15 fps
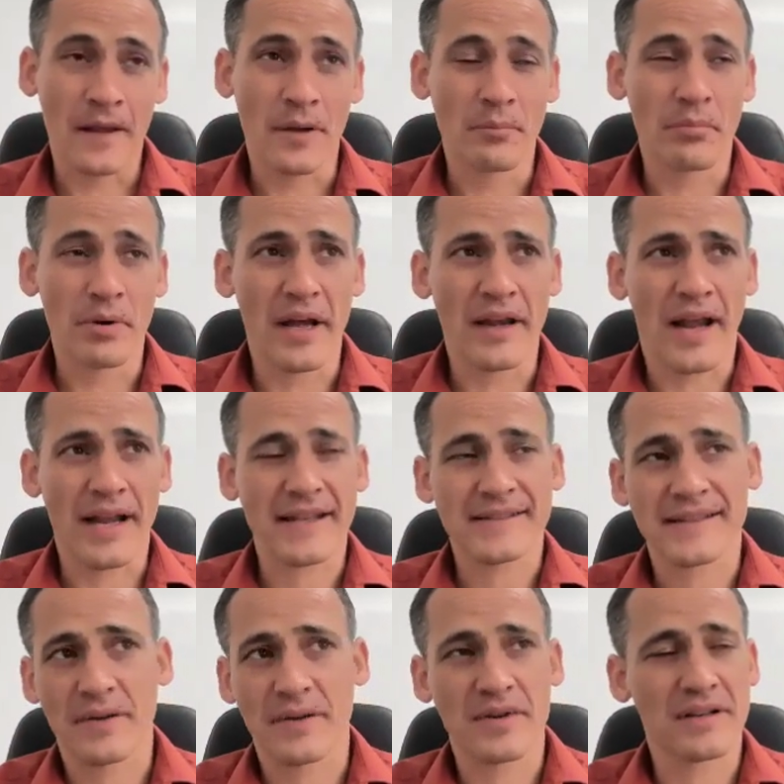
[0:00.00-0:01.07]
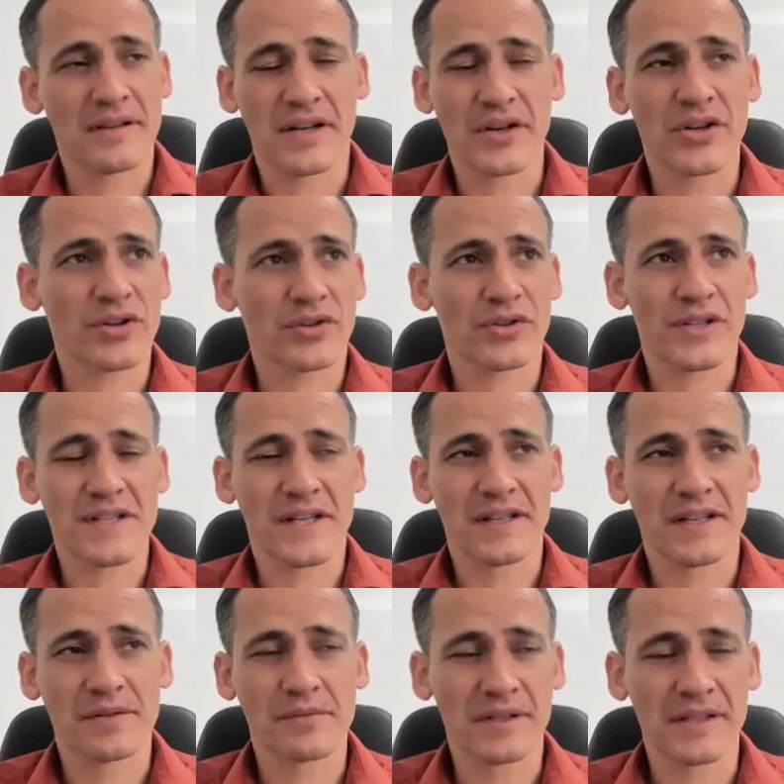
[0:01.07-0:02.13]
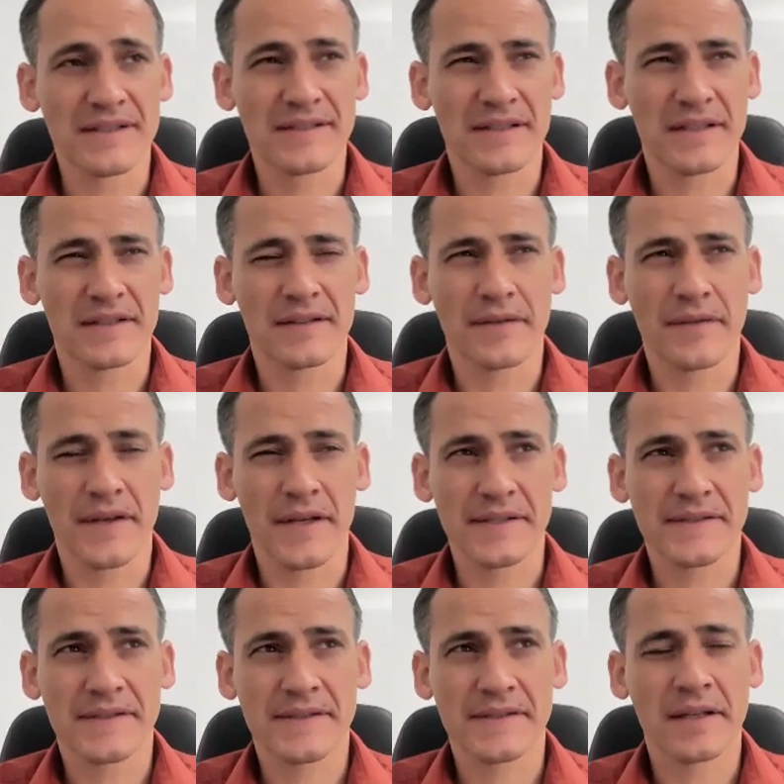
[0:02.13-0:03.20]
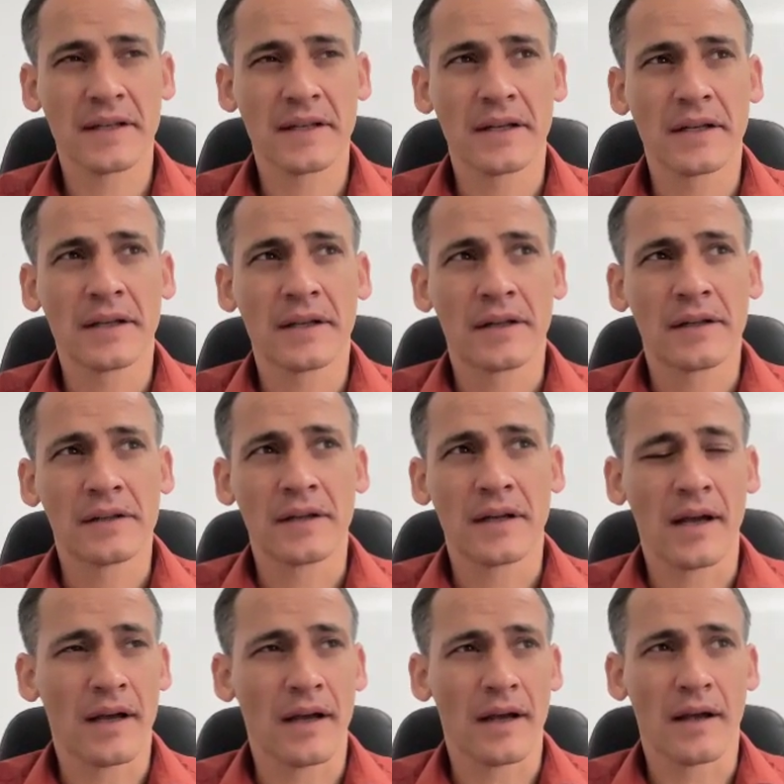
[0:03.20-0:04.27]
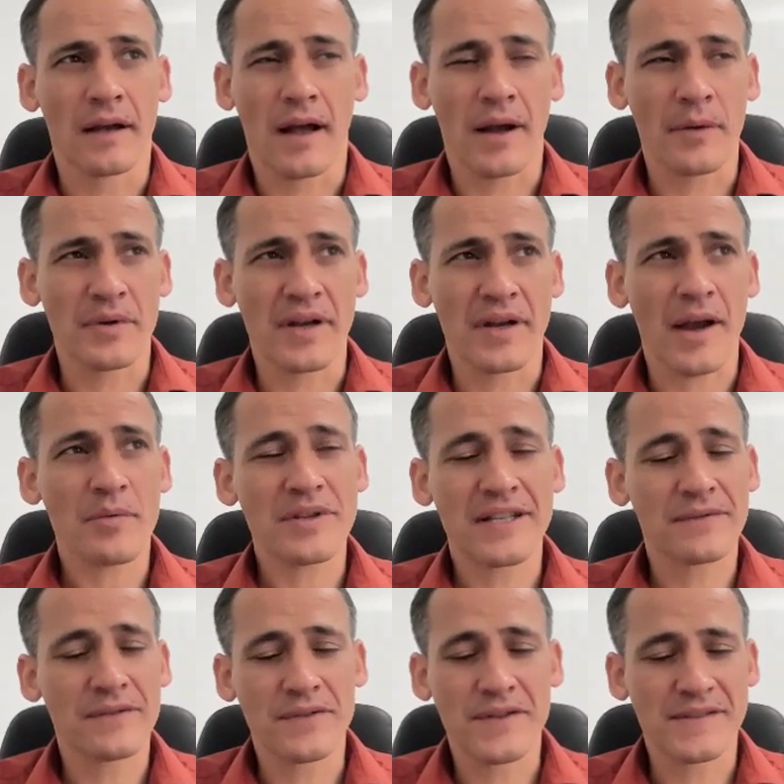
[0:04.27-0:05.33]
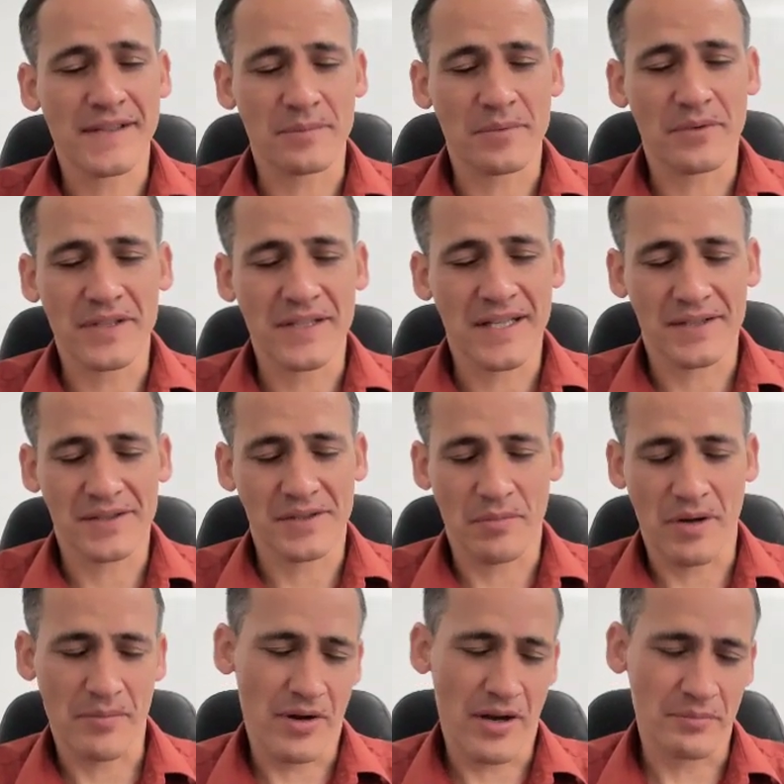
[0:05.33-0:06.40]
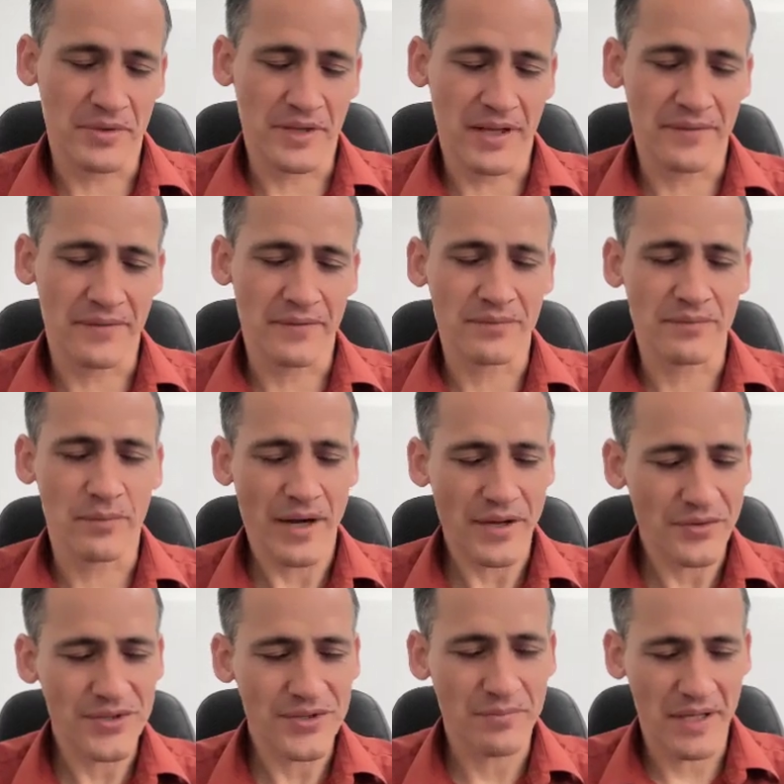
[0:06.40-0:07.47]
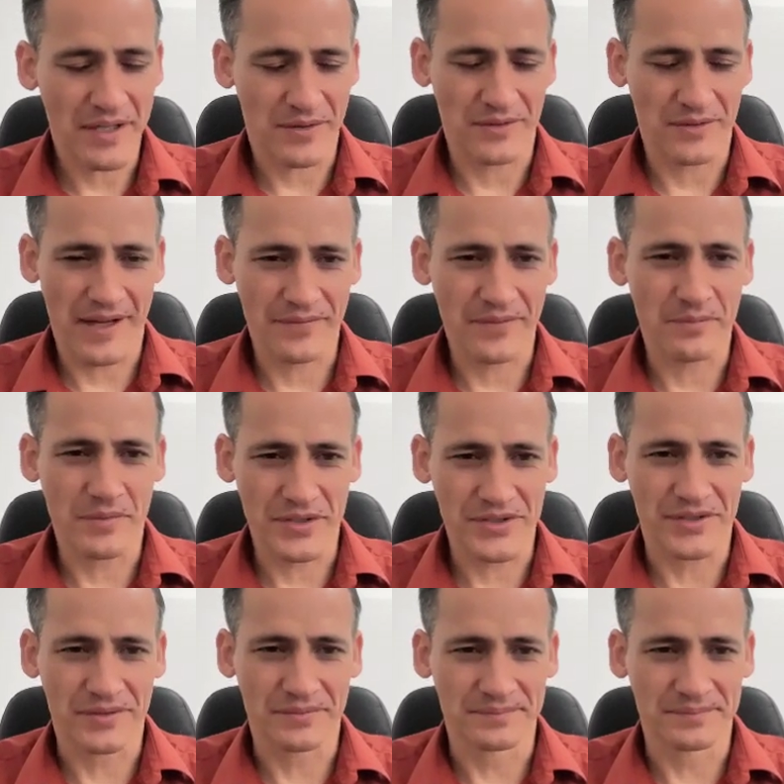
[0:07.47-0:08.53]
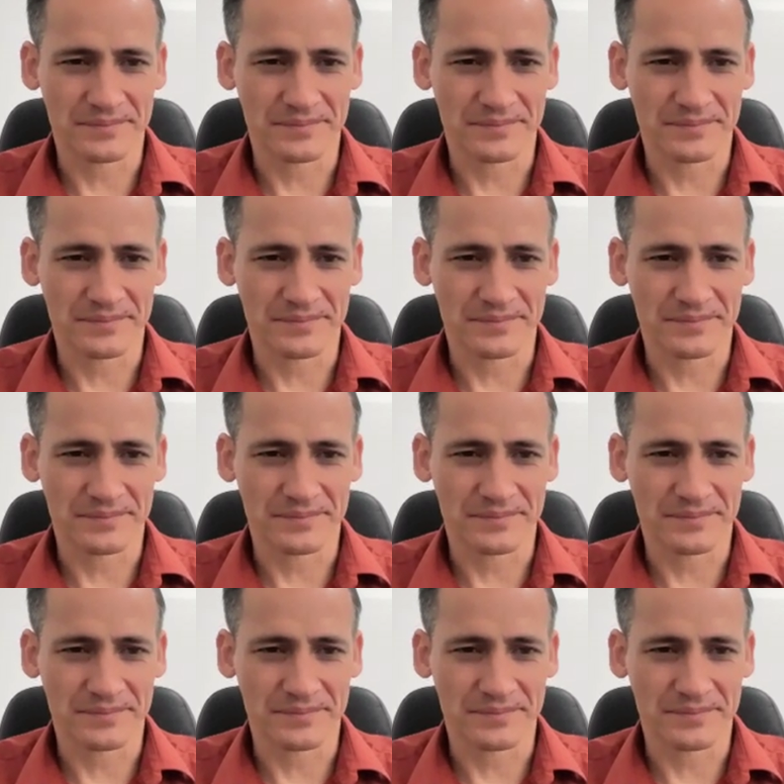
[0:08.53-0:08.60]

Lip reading: But I guess I would encourage anyone listening to this. I would give you the same invitation my mom gave. Why don't you make your life a mission